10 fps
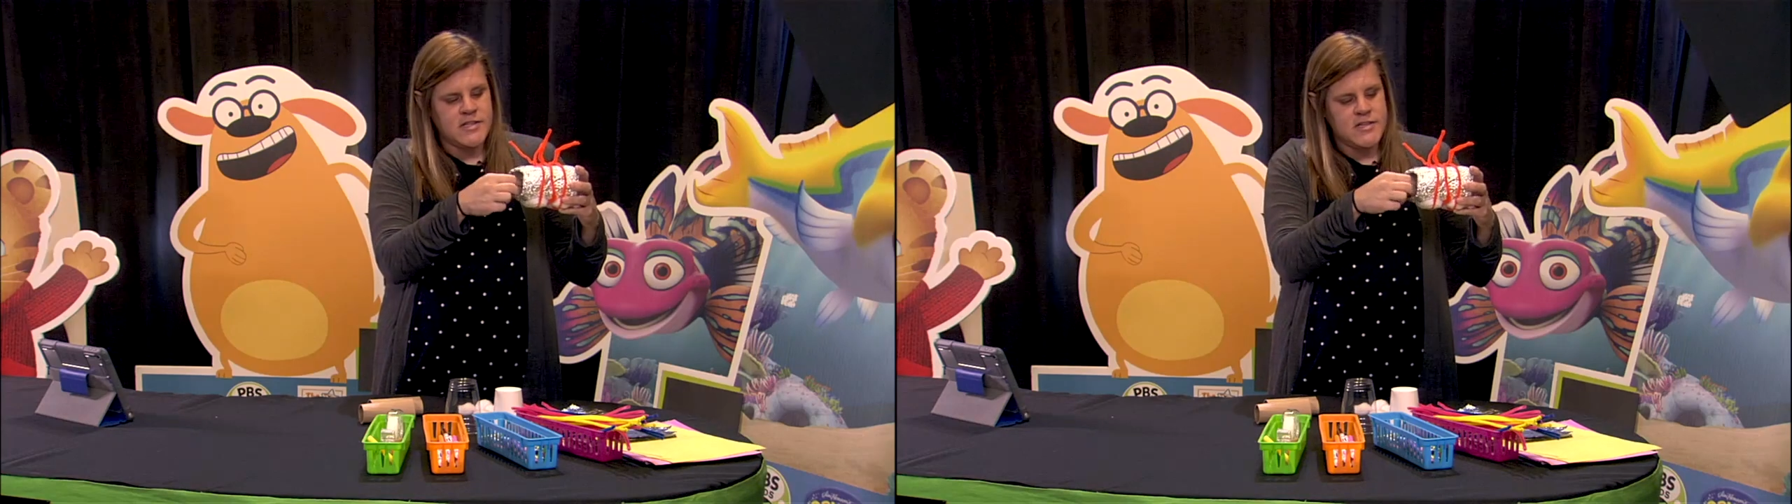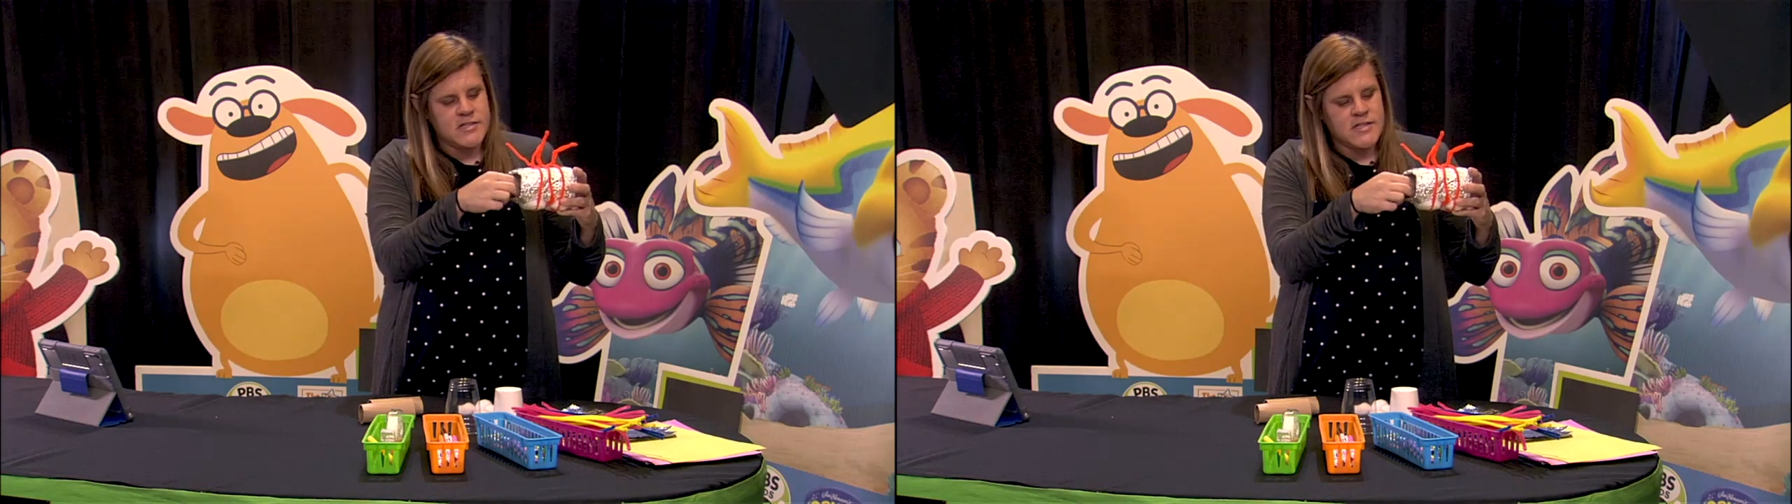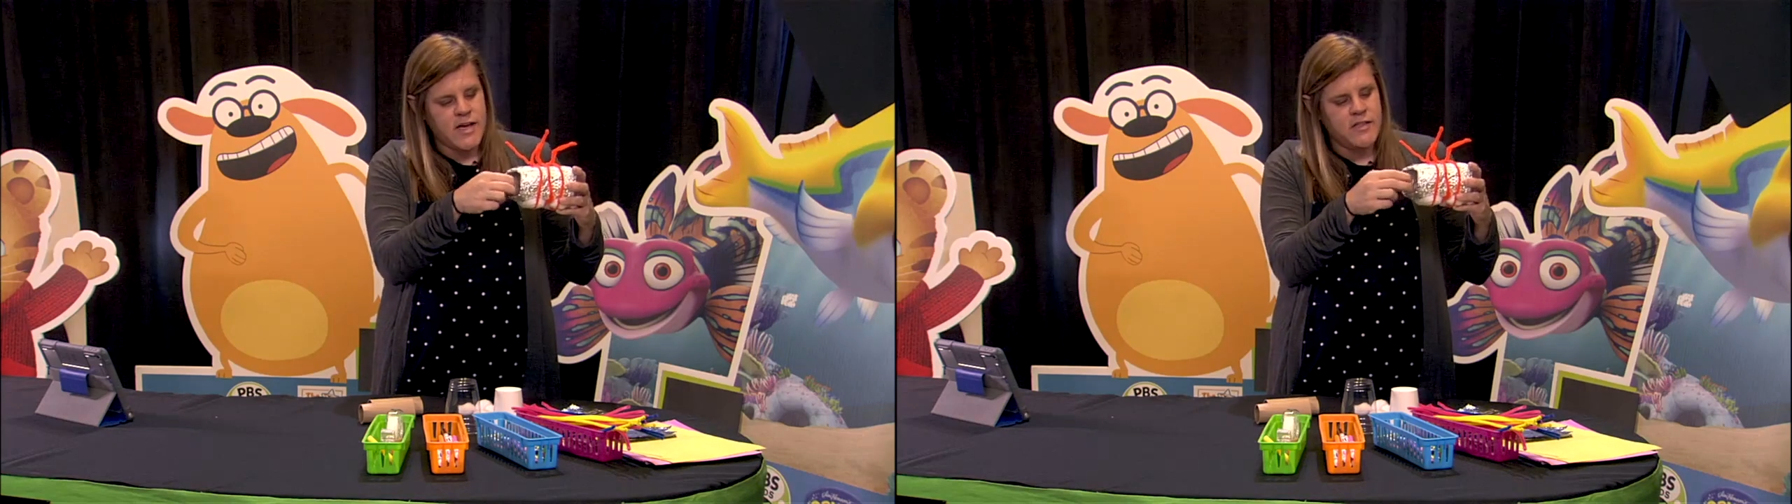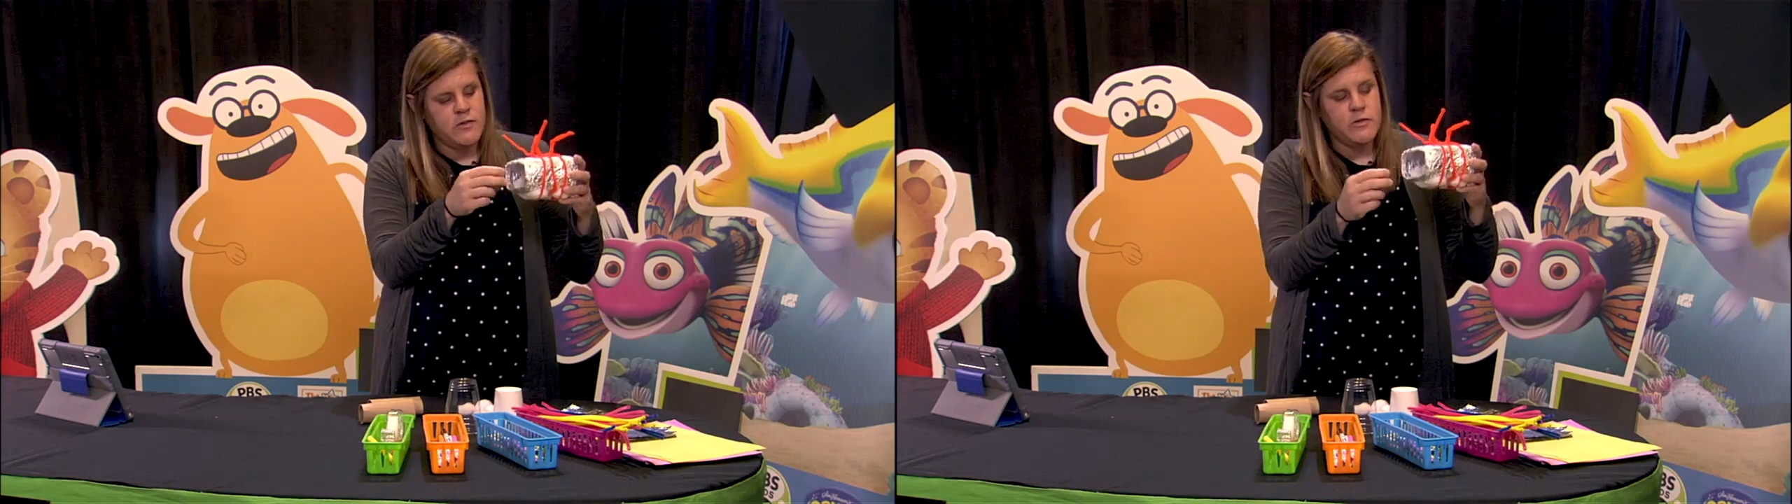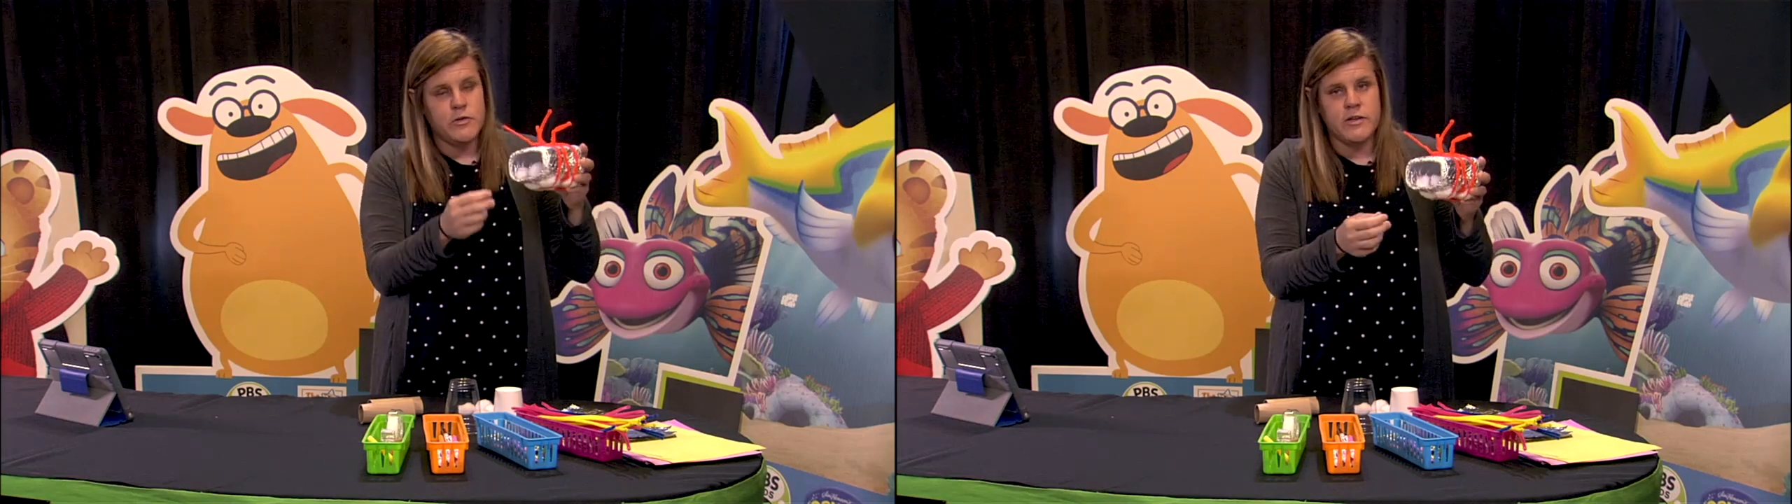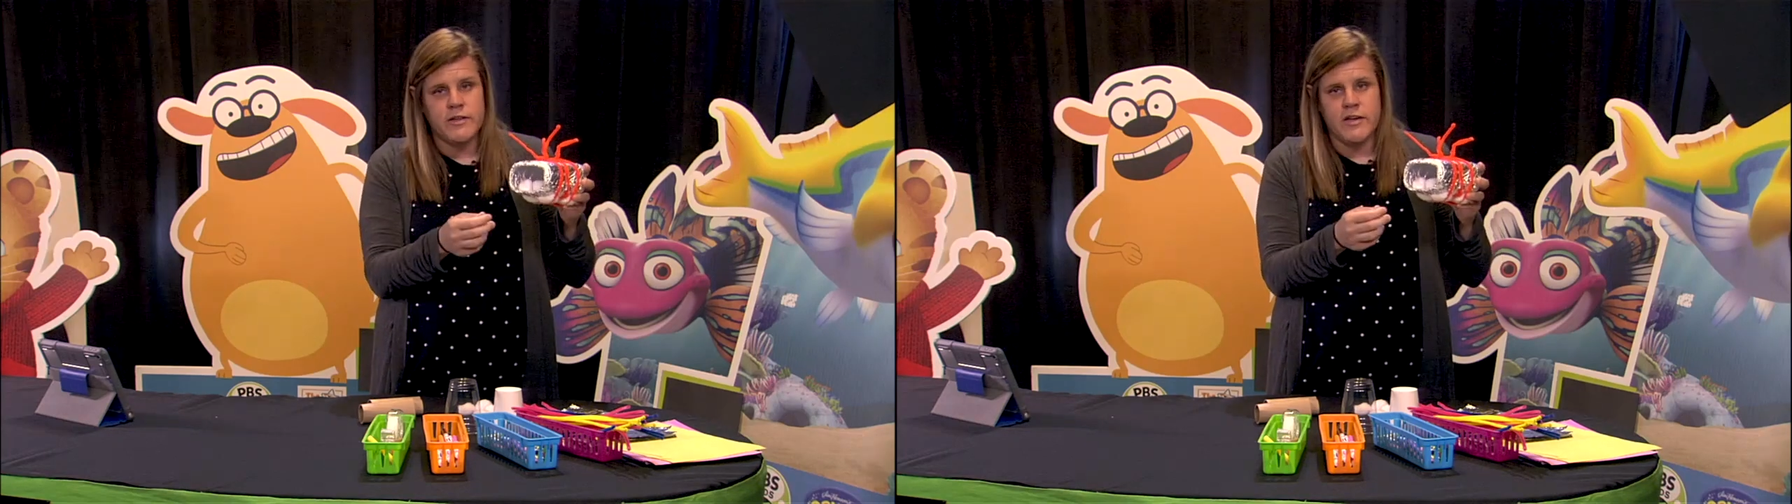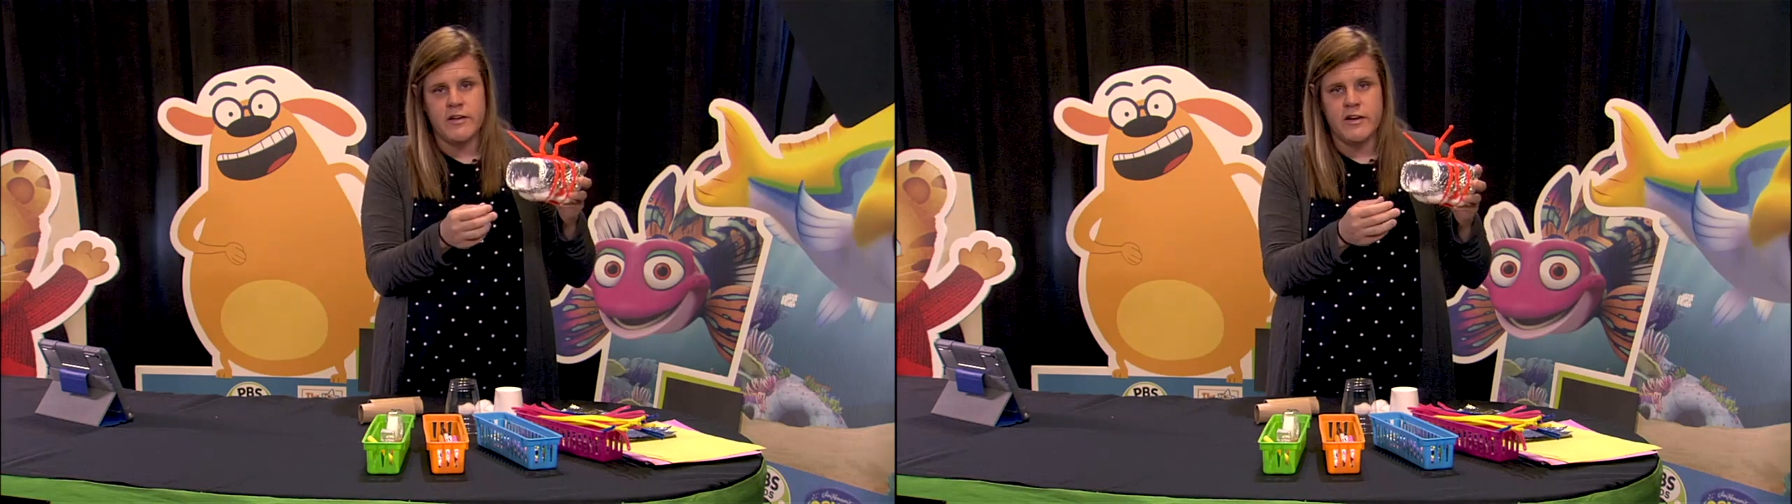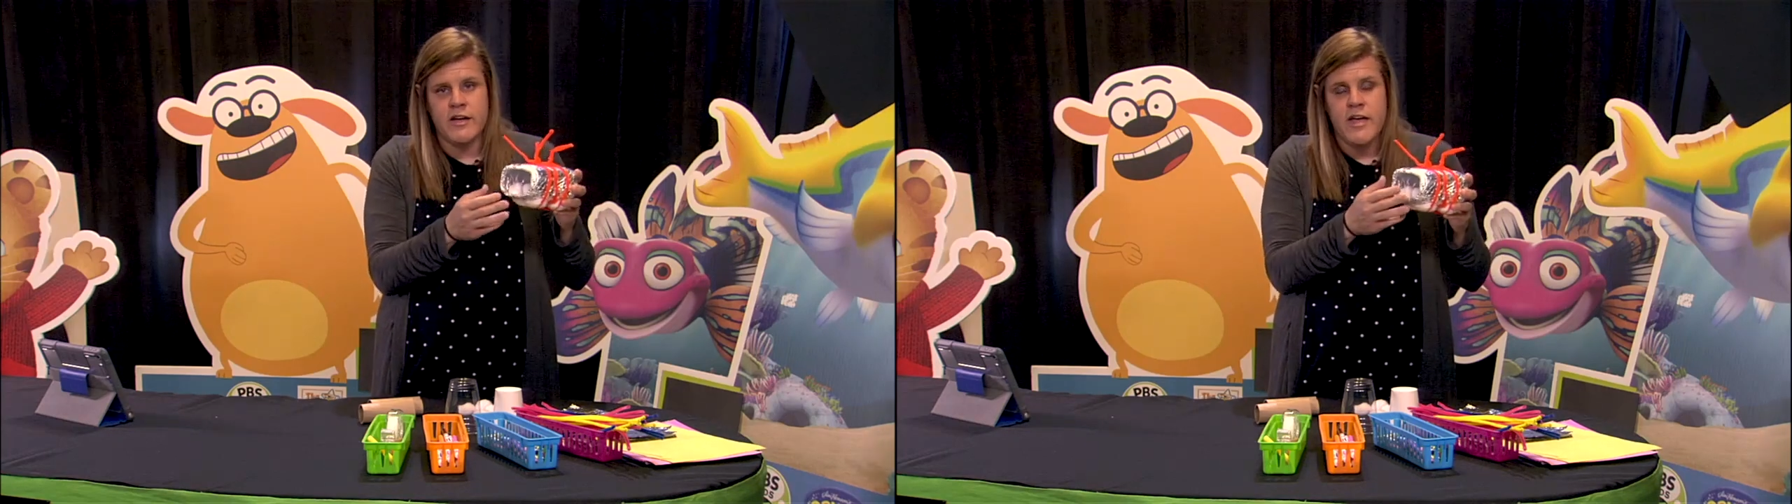inside the lunar
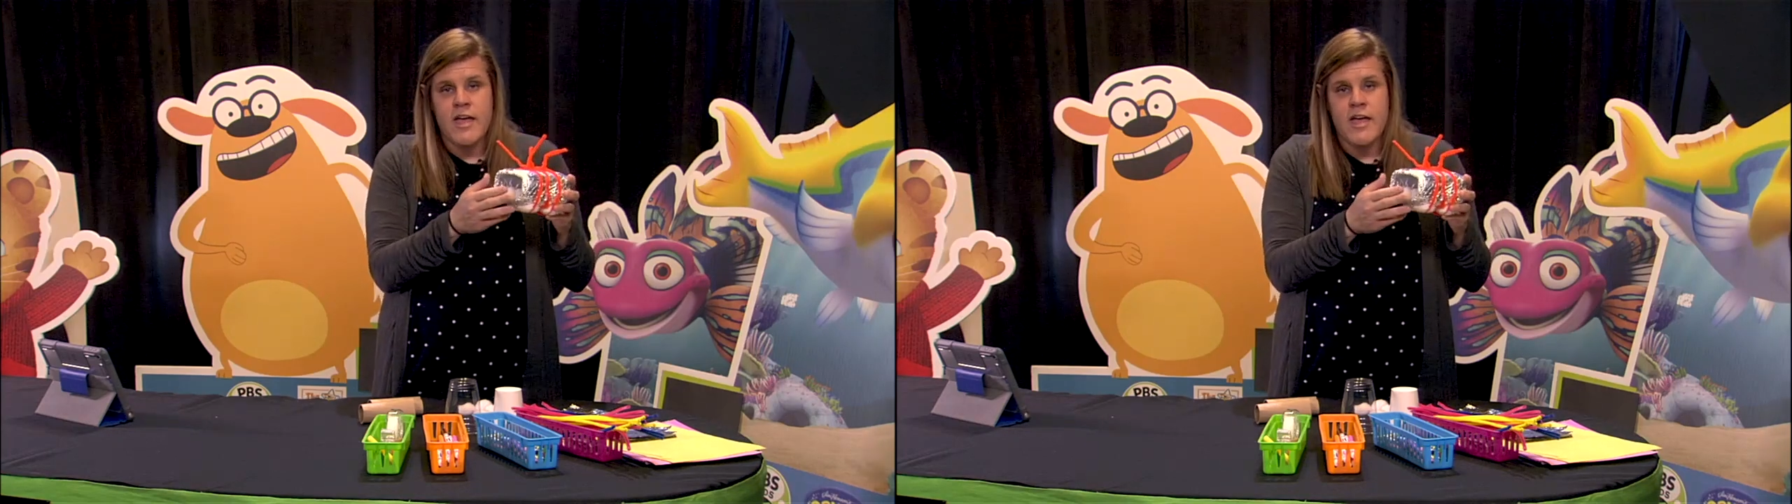lander,